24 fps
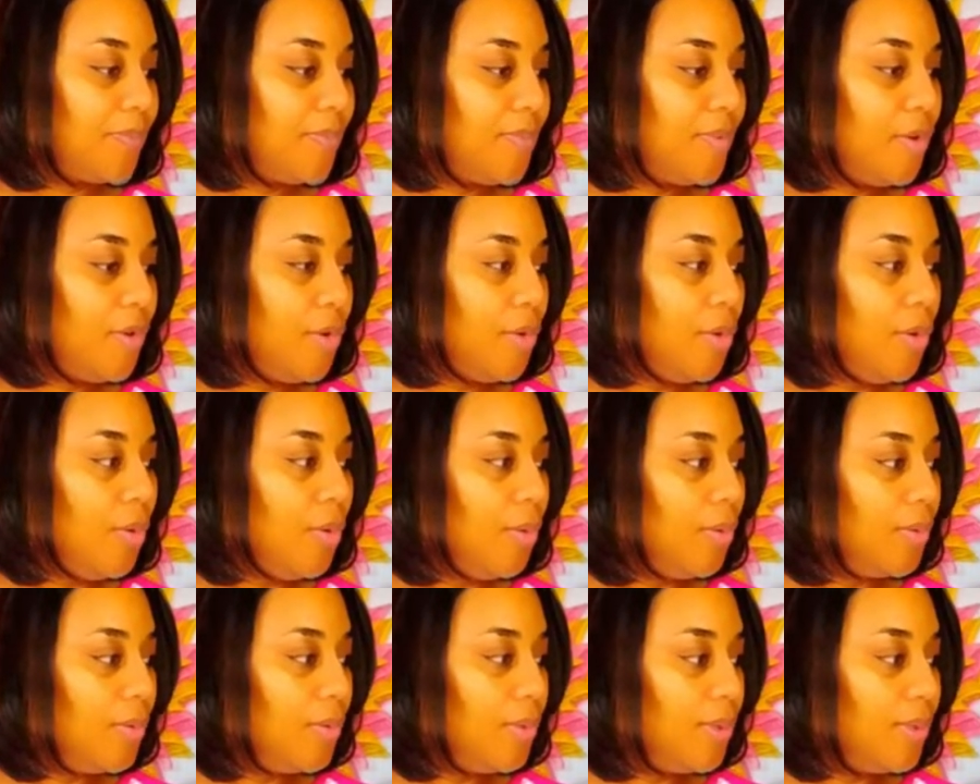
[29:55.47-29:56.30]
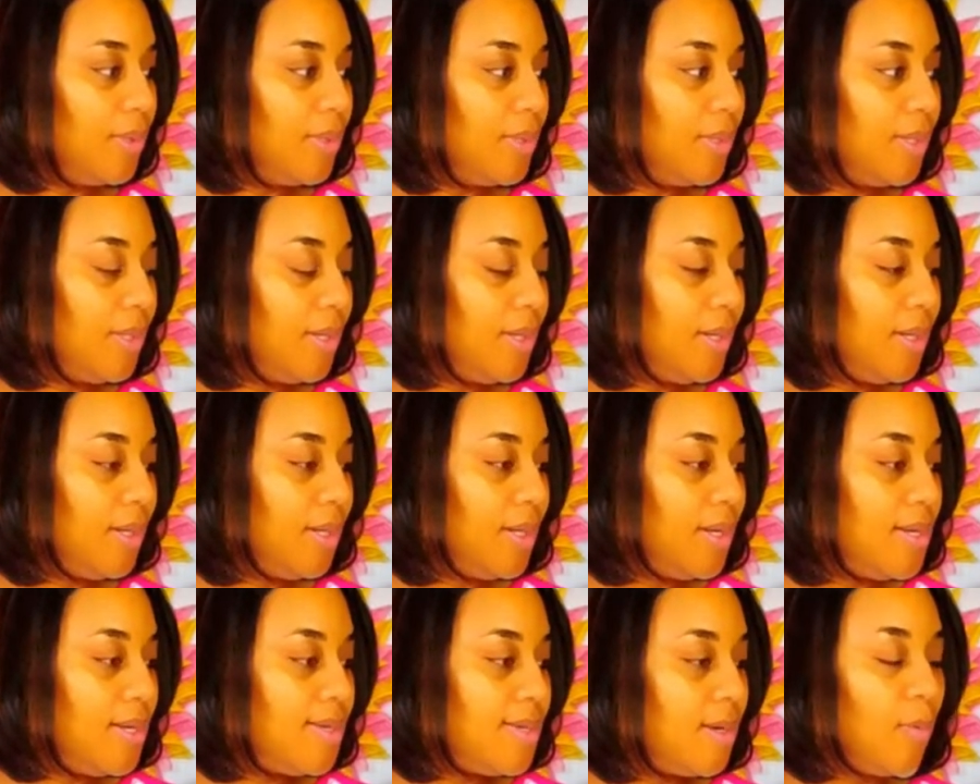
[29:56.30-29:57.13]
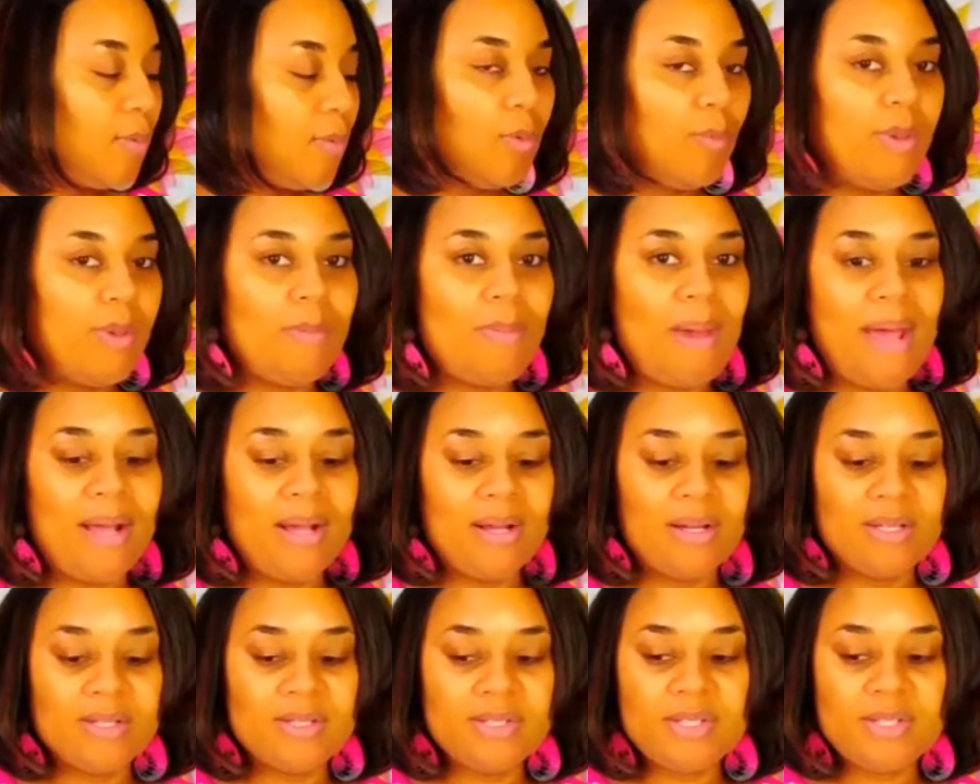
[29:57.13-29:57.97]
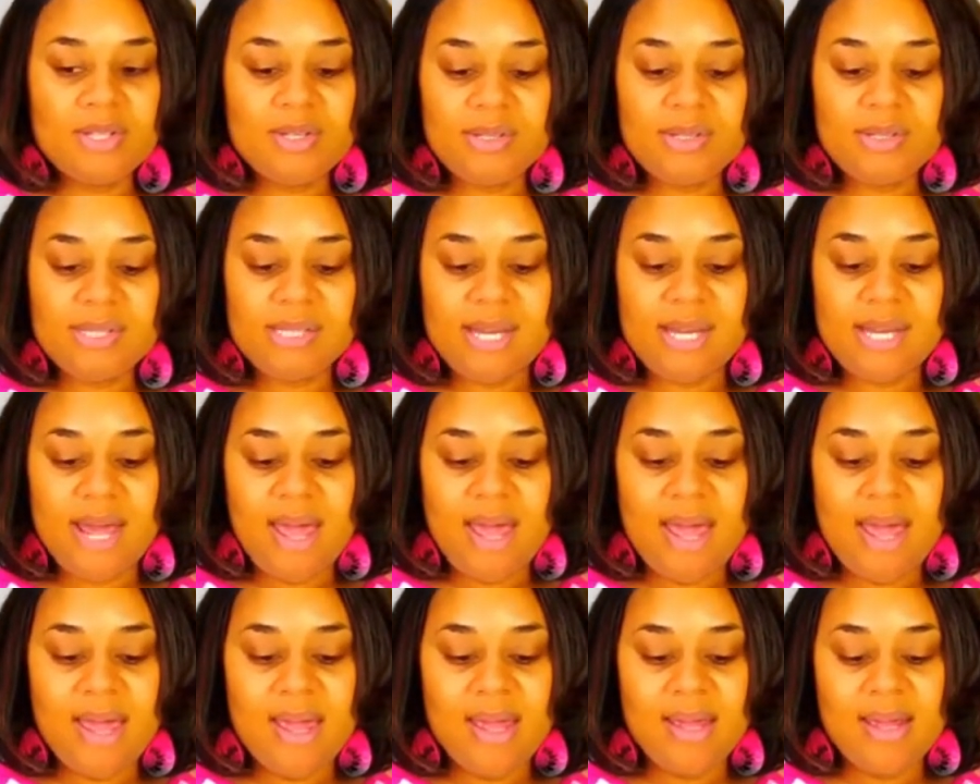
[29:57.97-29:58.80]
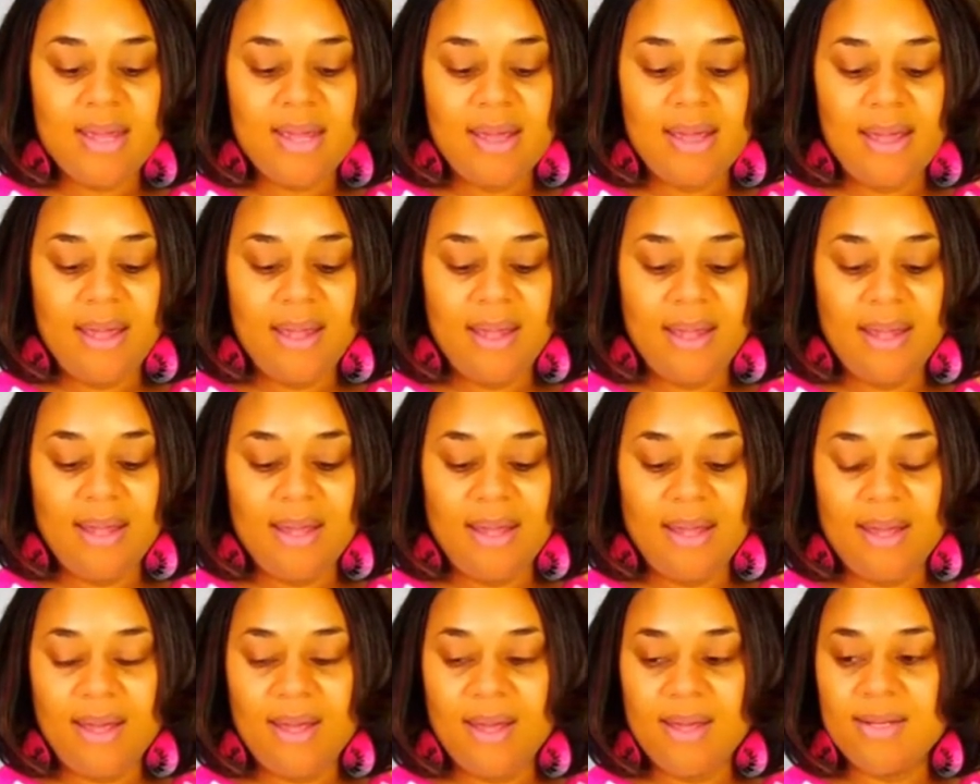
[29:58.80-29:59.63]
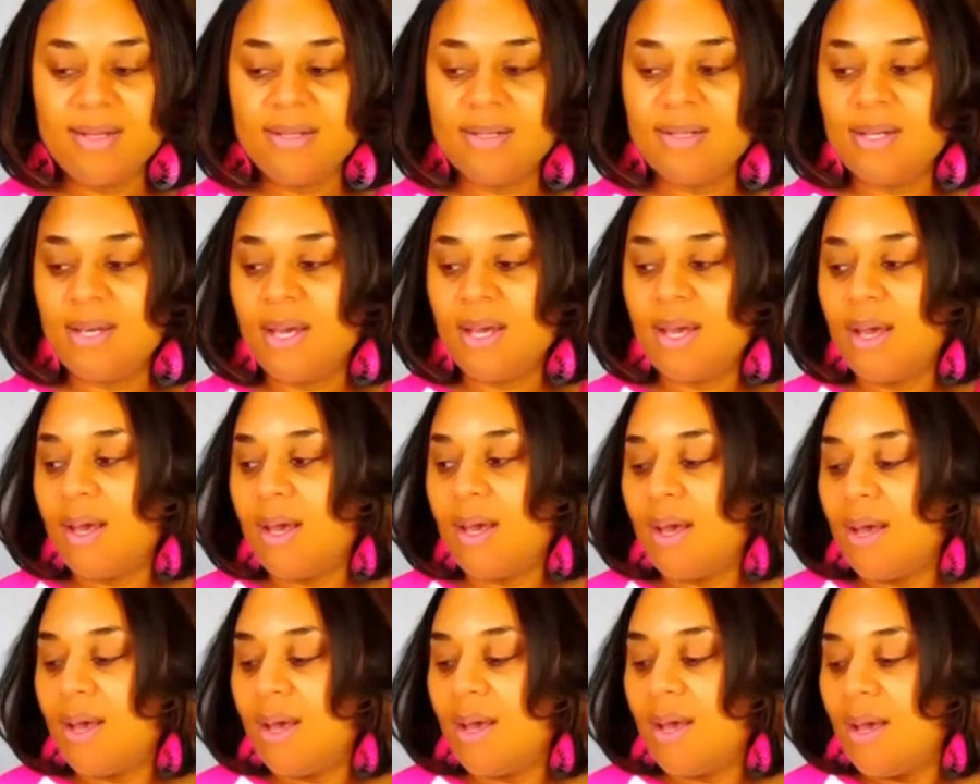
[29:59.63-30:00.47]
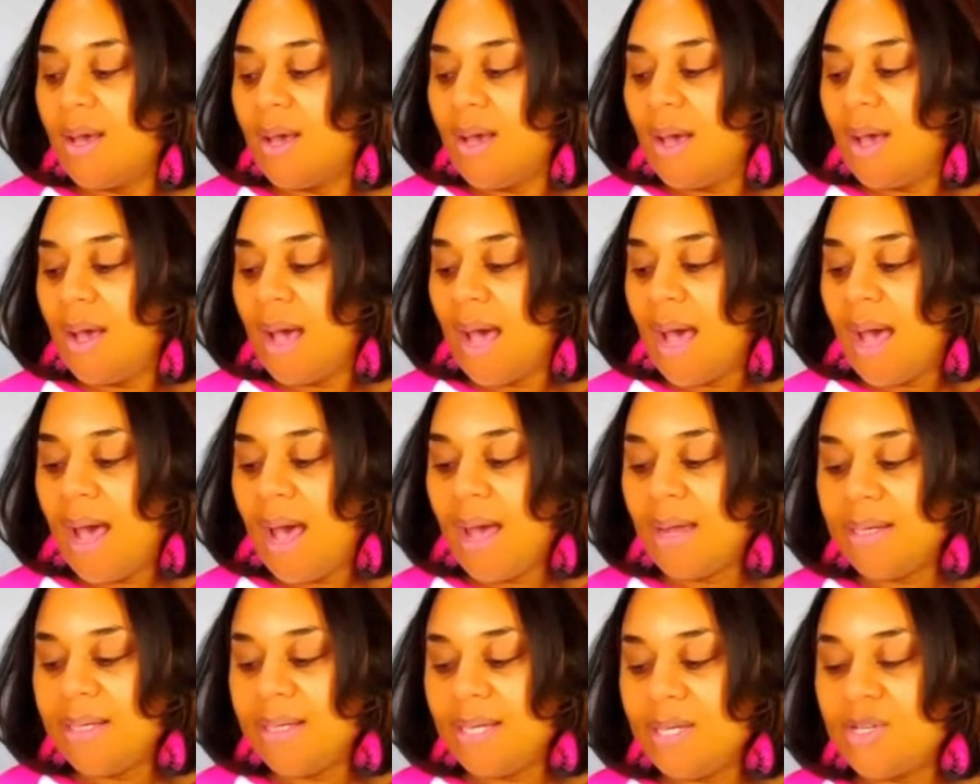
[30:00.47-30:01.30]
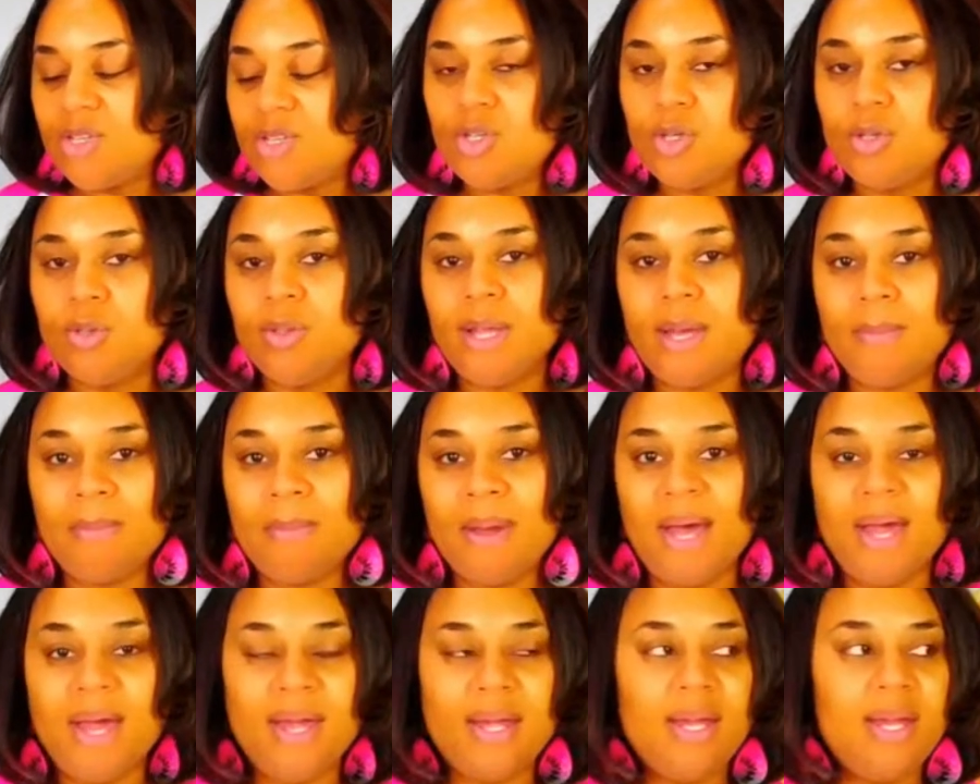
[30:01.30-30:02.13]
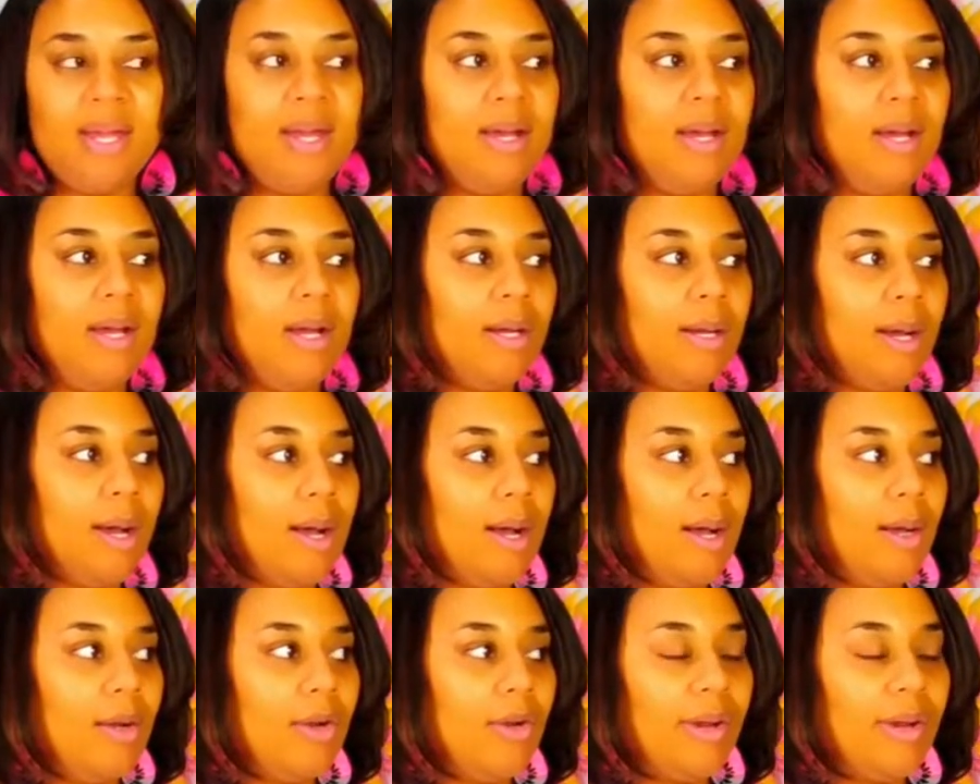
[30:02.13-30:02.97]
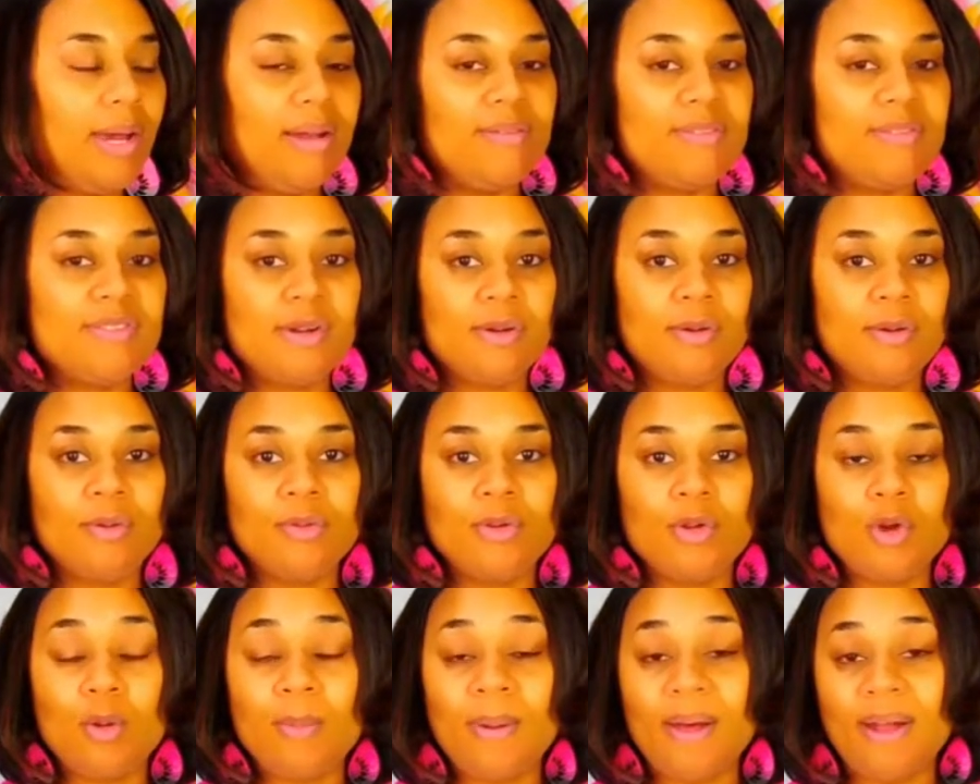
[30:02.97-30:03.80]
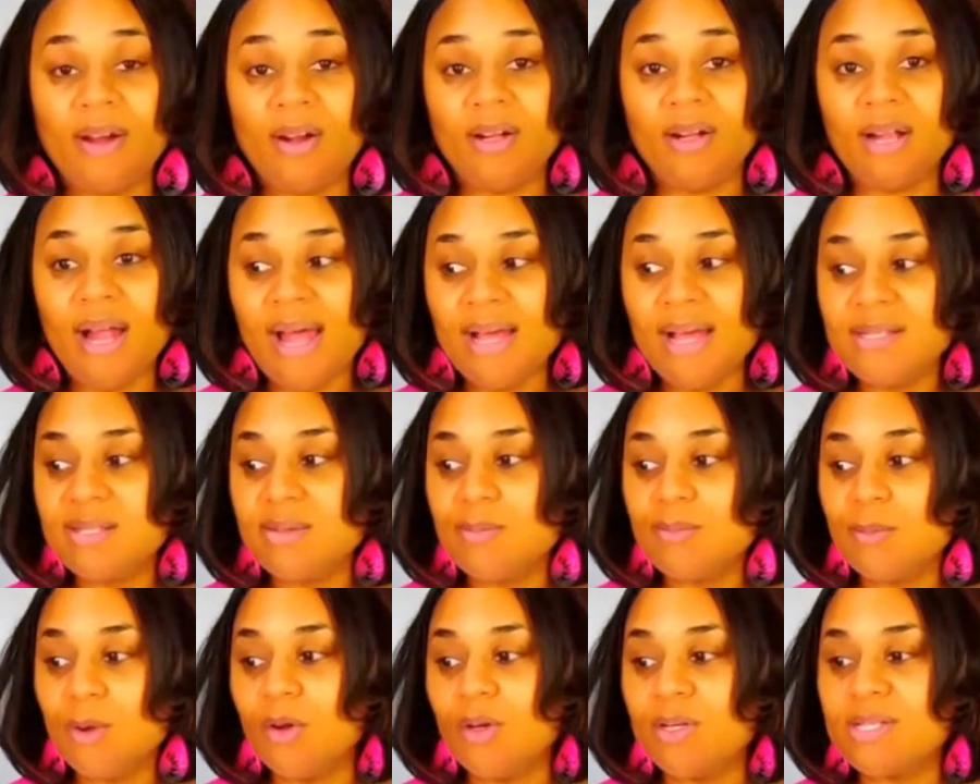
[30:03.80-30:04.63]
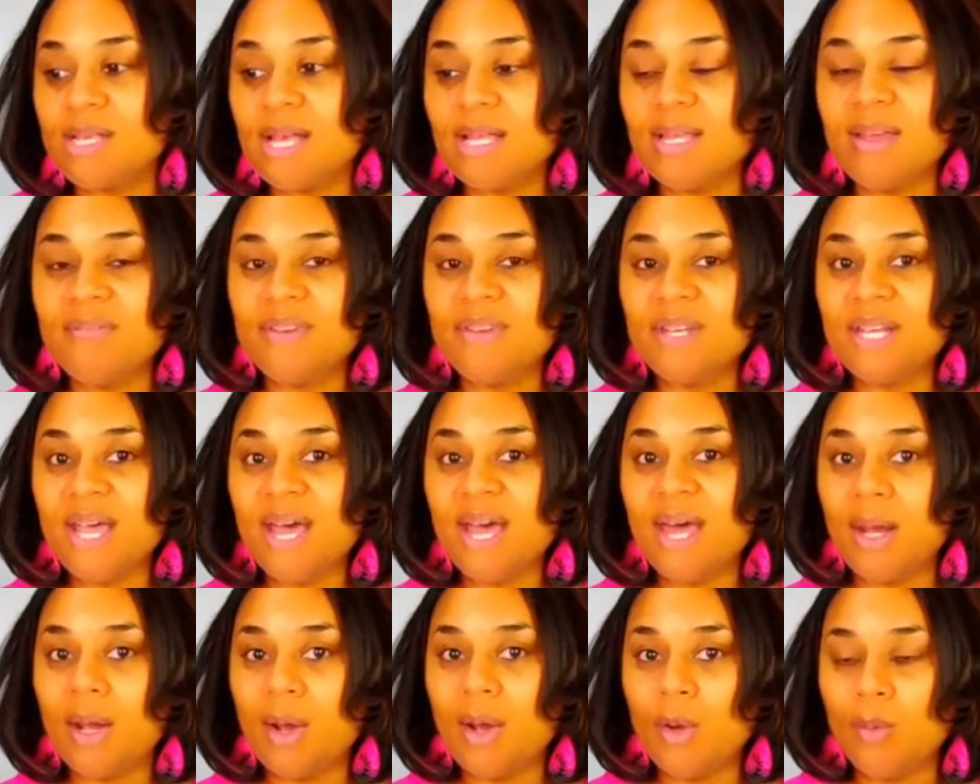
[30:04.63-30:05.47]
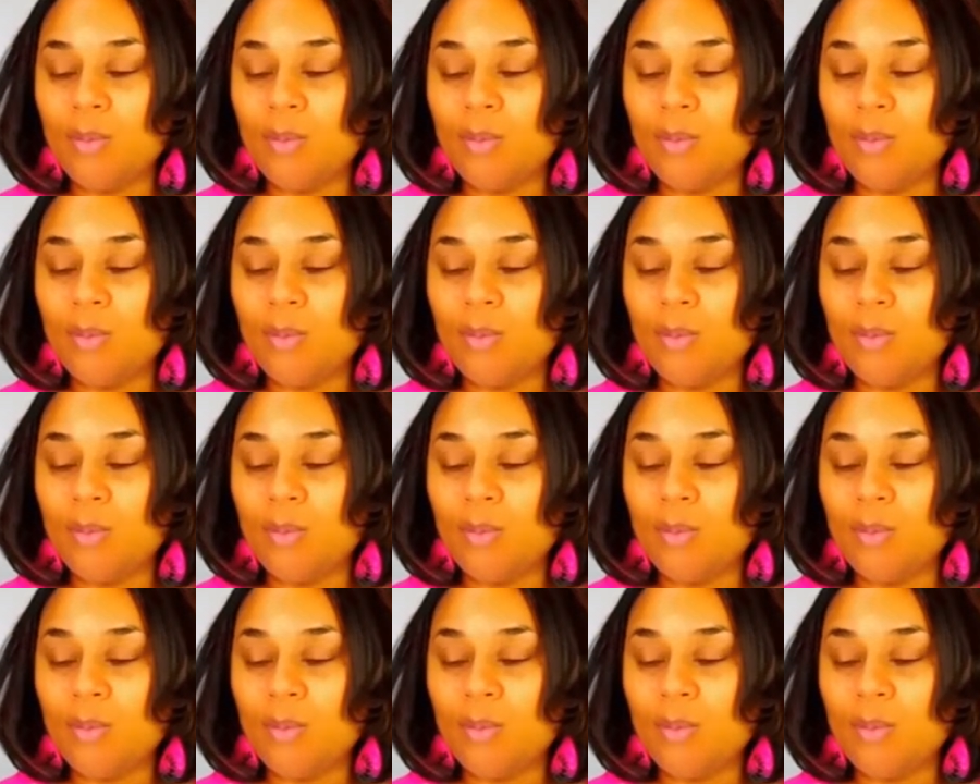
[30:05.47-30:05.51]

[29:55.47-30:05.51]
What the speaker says: Cool. So we'll be back on Tuesday, and I need to let my creative circle know about our class tomorrow because I left it kind of